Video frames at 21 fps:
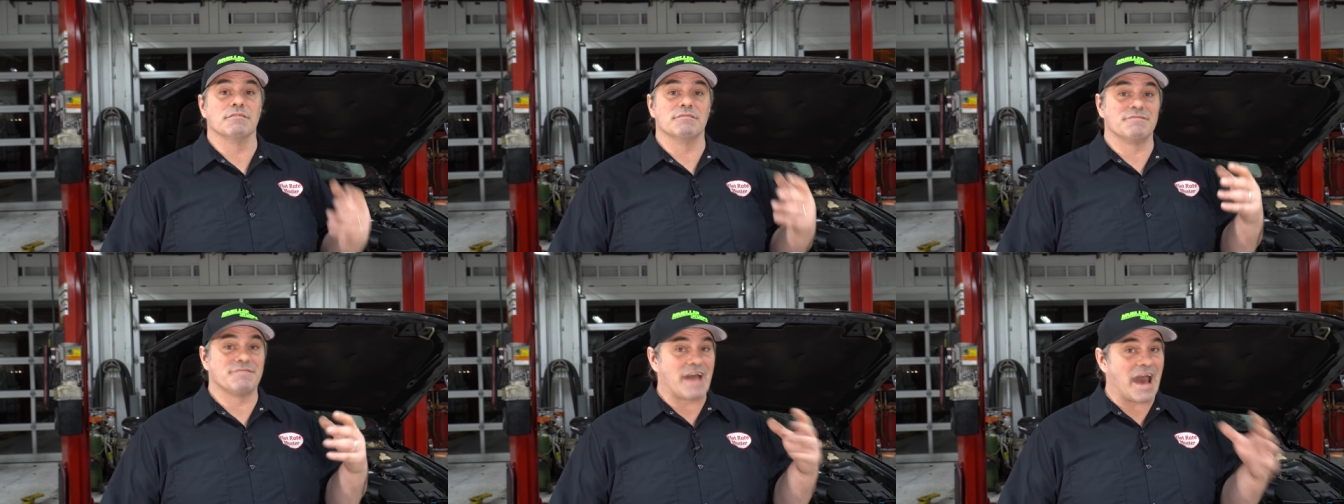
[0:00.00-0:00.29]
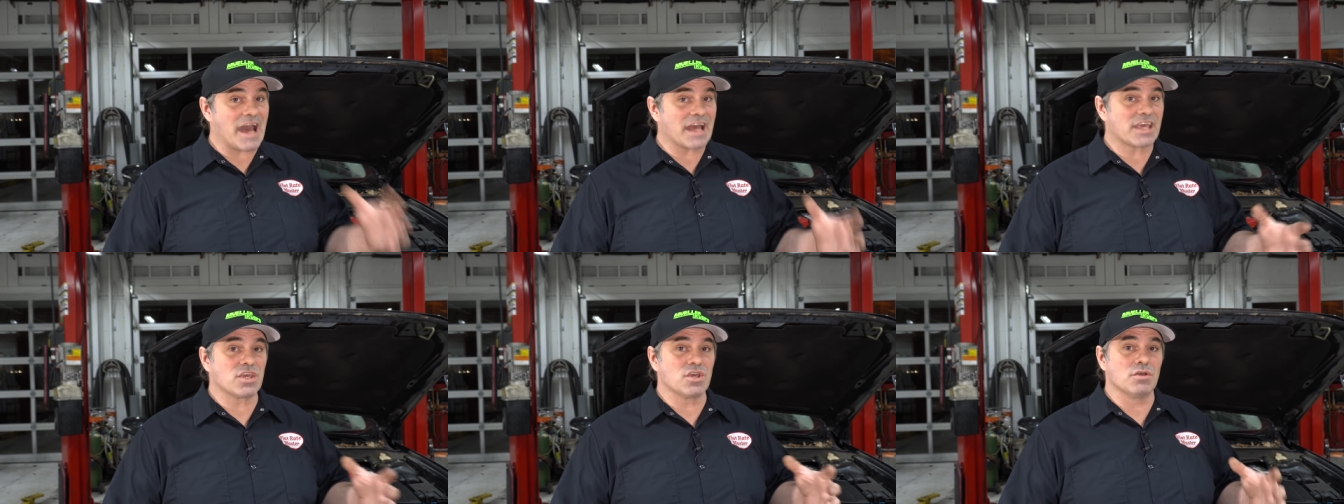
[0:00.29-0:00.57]

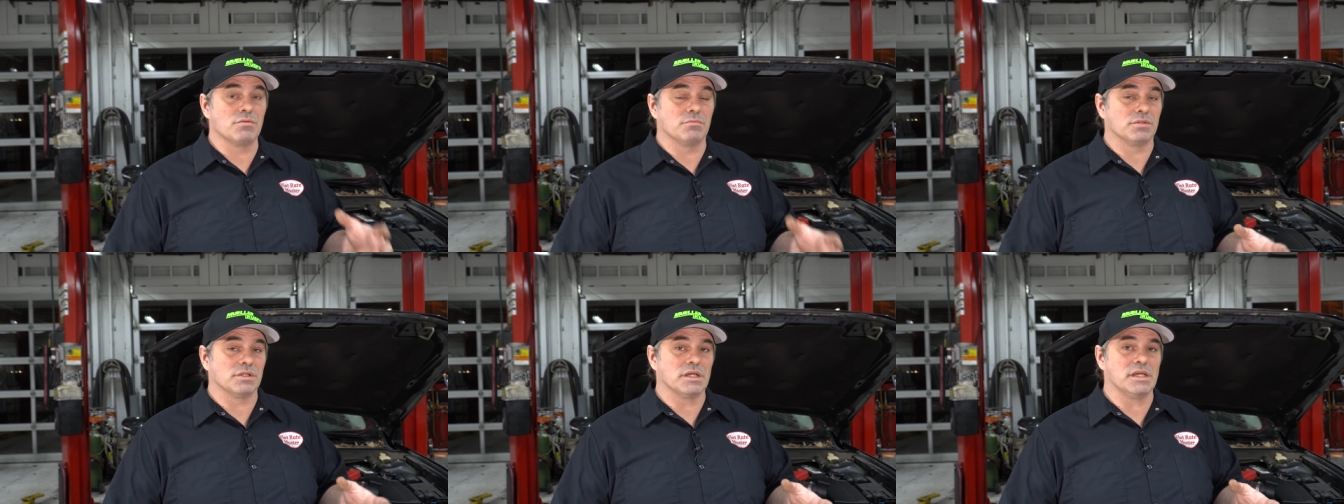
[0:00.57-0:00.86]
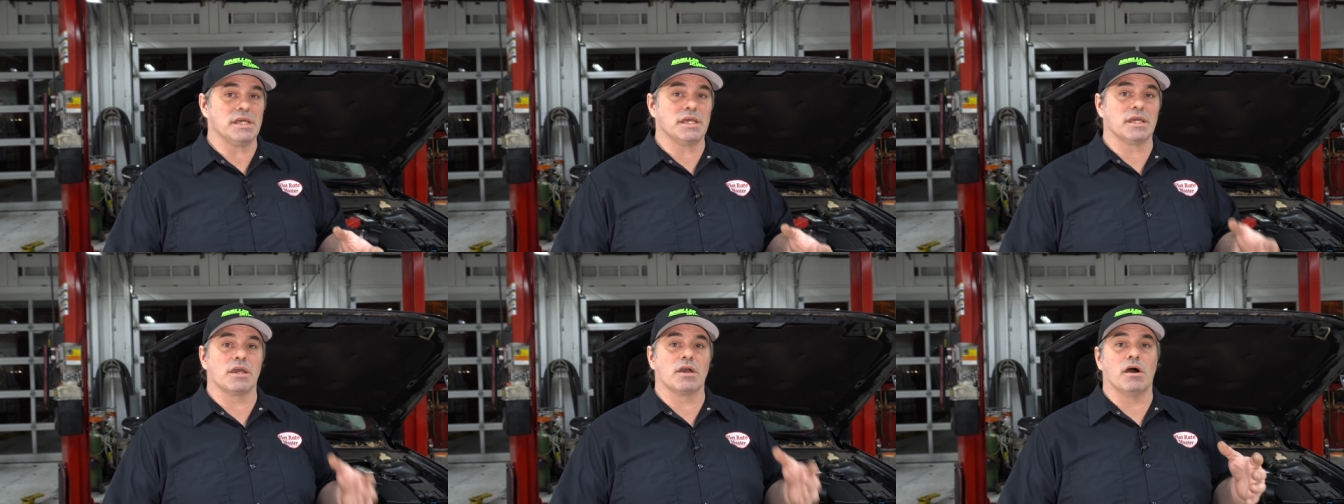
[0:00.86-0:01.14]
vacuum
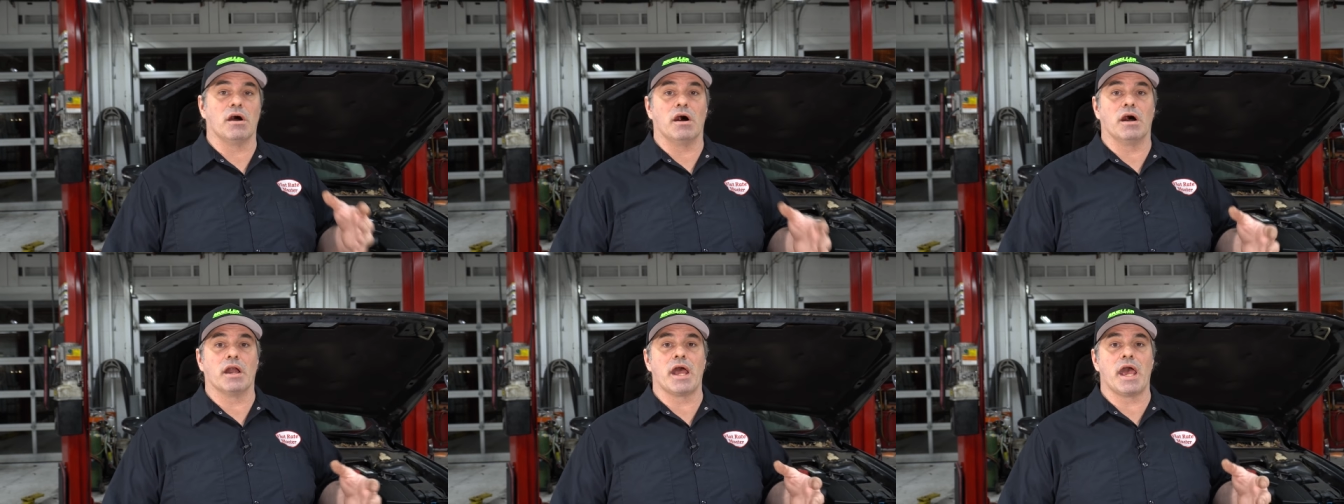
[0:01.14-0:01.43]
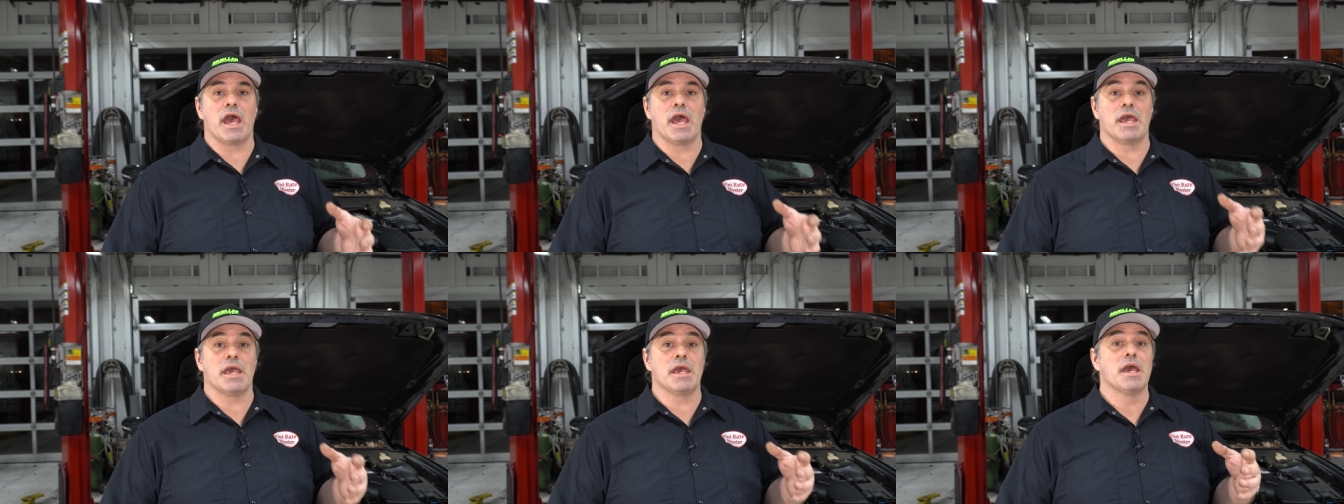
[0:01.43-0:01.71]
leak on
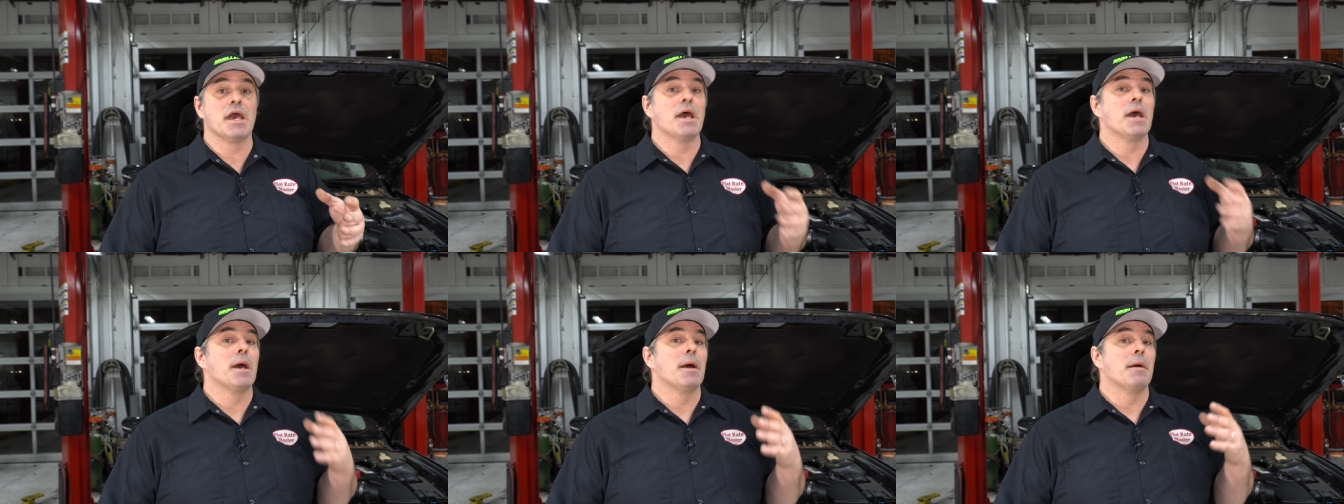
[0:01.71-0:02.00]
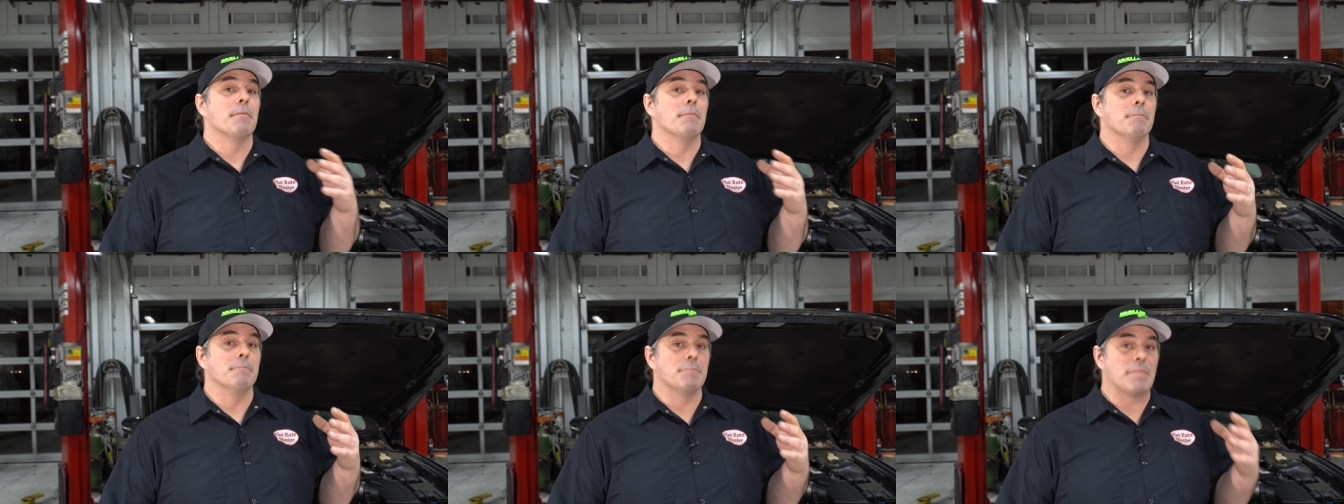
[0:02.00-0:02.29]
a
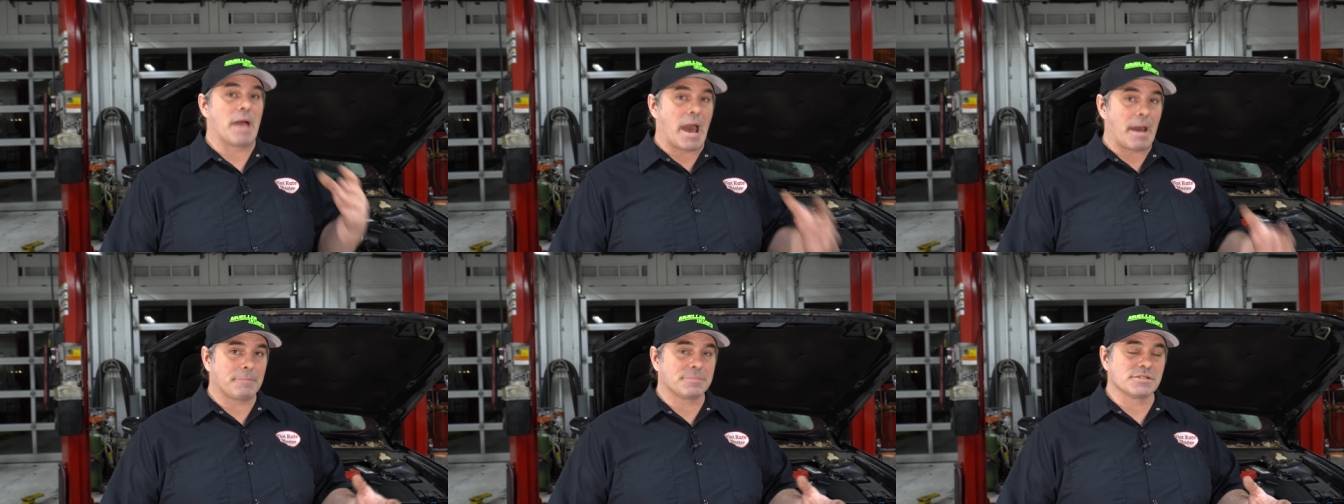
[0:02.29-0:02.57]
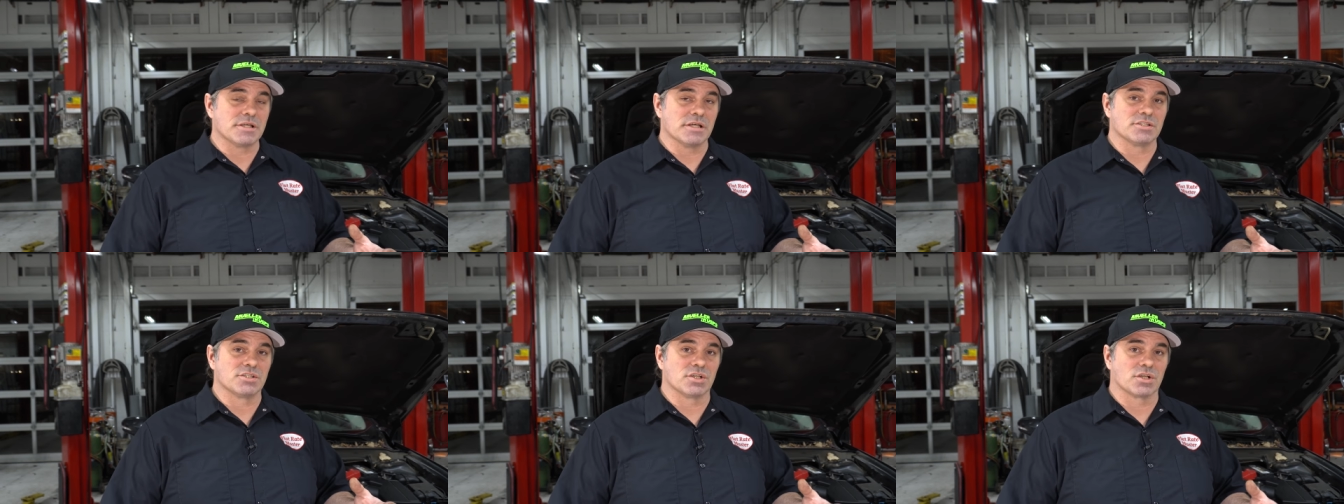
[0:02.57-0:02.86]
MAP
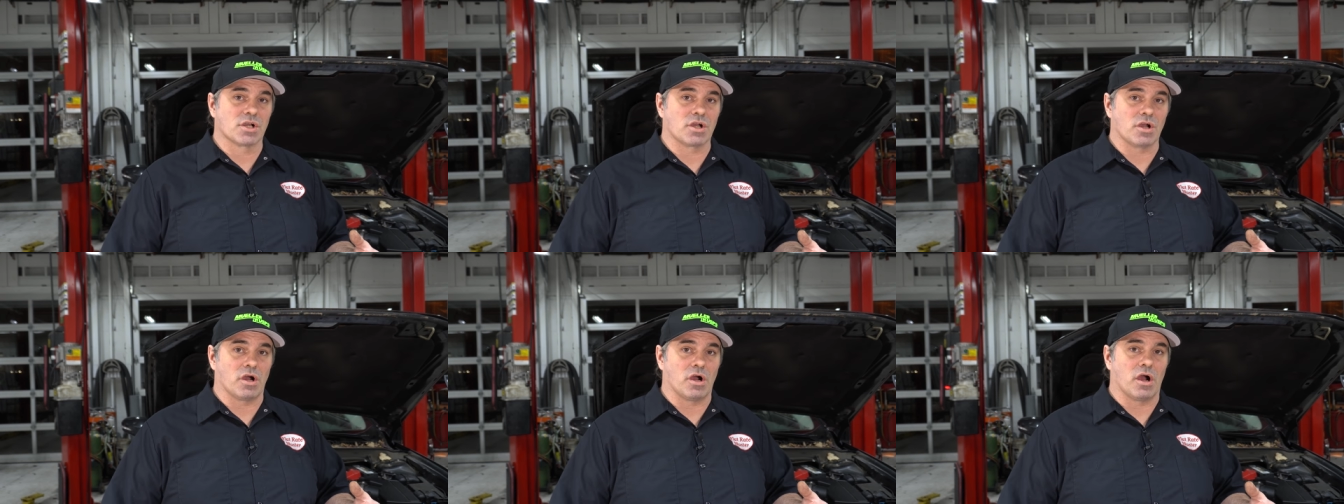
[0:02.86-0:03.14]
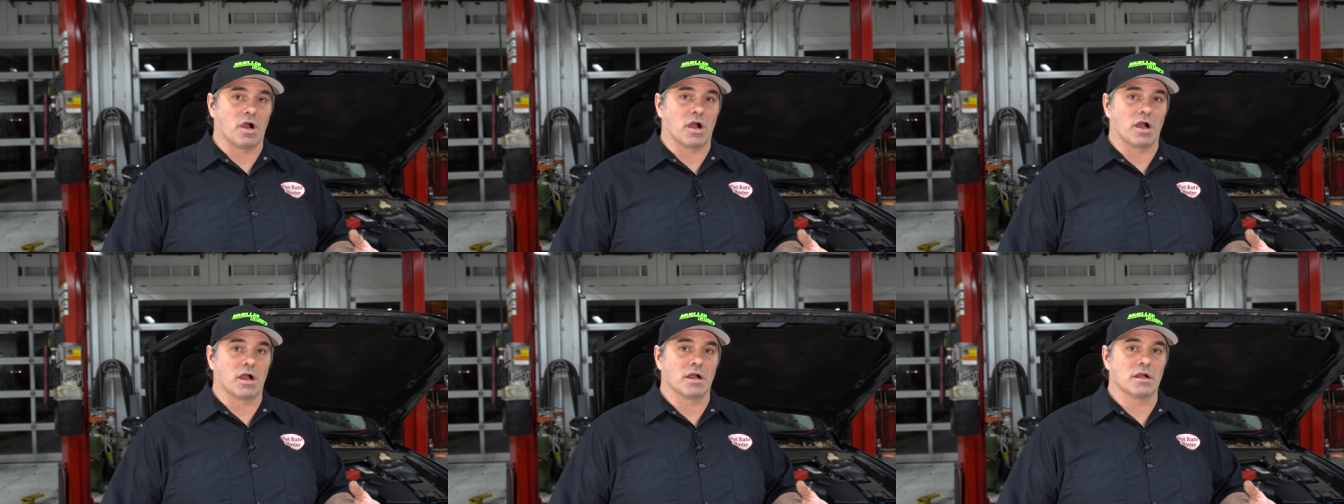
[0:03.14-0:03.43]
sensor
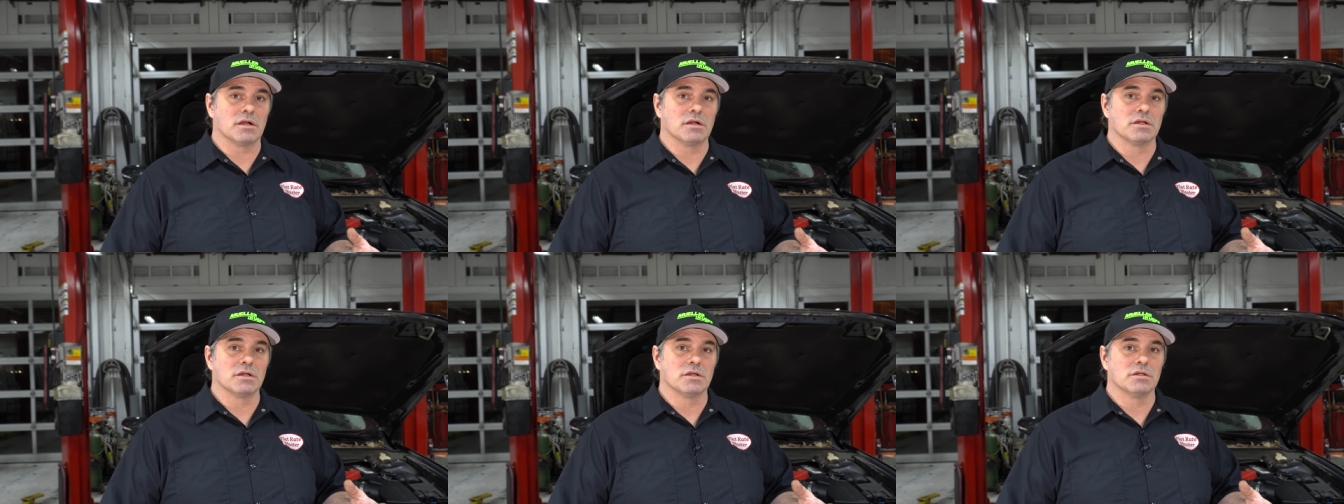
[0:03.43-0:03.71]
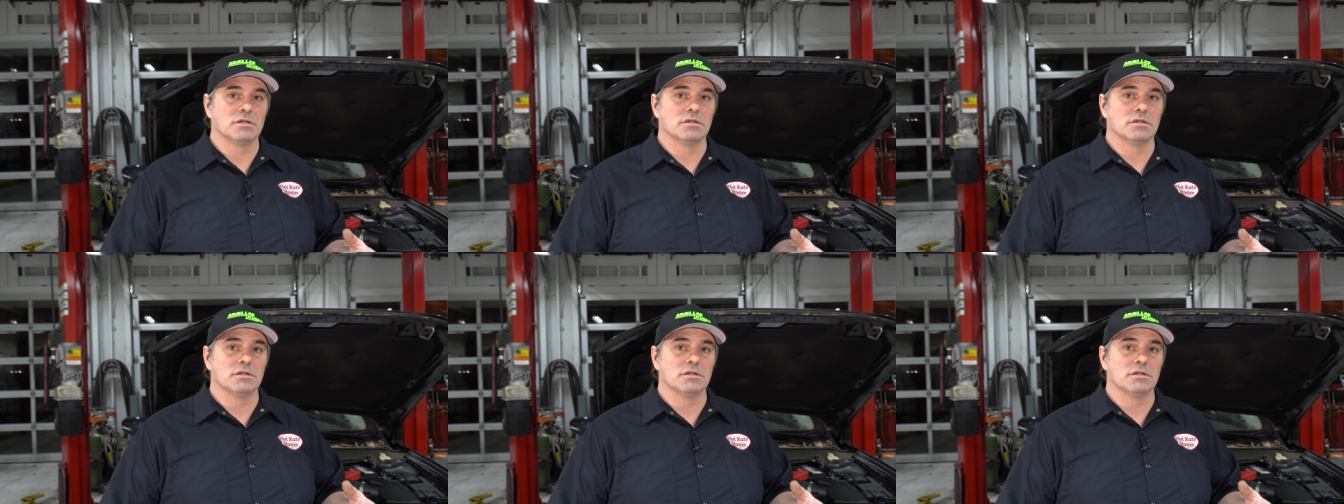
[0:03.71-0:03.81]
car,